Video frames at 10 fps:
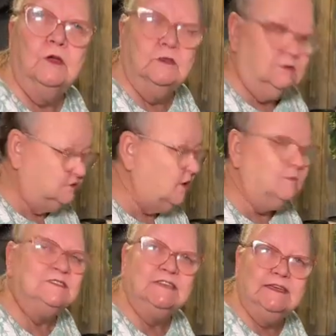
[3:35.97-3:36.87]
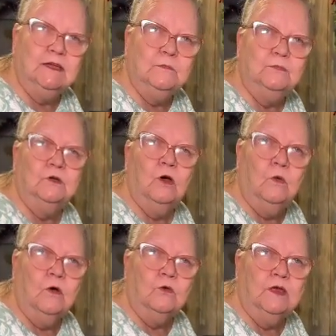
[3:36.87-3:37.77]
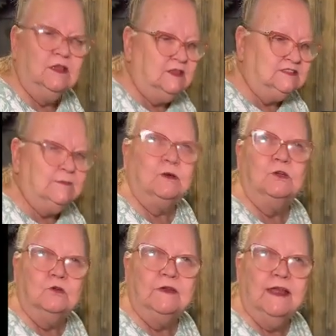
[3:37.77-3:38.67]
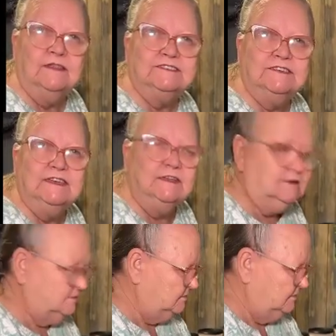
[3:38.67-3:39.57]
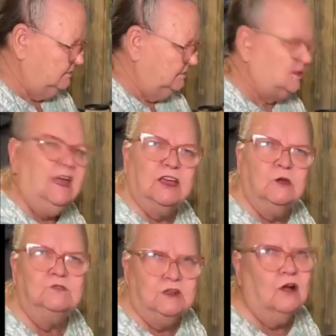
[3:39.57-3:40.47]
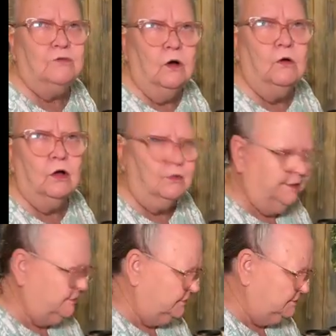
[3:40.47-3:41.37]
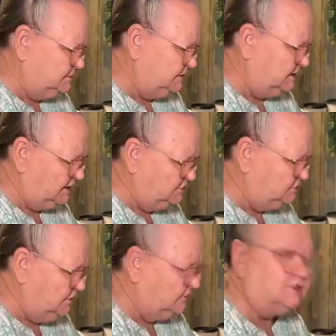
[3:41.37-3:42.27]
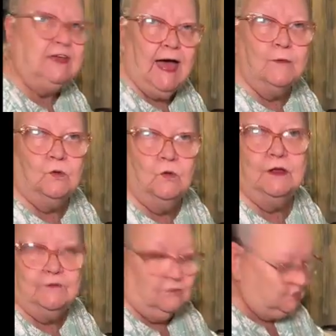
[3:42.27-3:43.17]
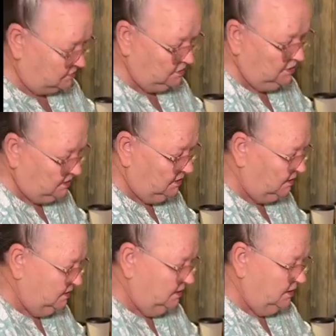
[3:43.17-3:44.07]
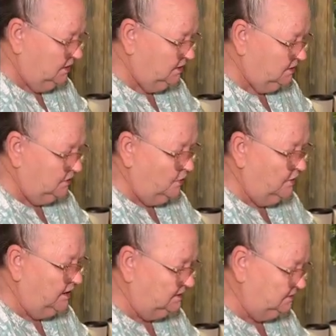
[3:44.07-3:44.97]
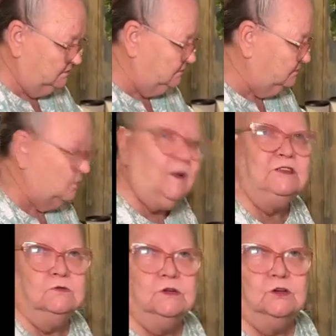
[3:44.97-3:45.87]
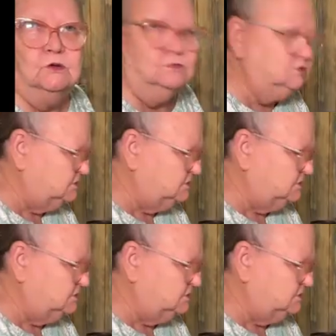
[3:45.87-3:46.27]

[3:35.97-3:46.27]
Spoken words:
stopped my sink up and put cold water in it and set my cooker down in the sink. Cools it off a whole lot quicker than this, unless you got the time or whatever, and you can go ahead and wait till it cools.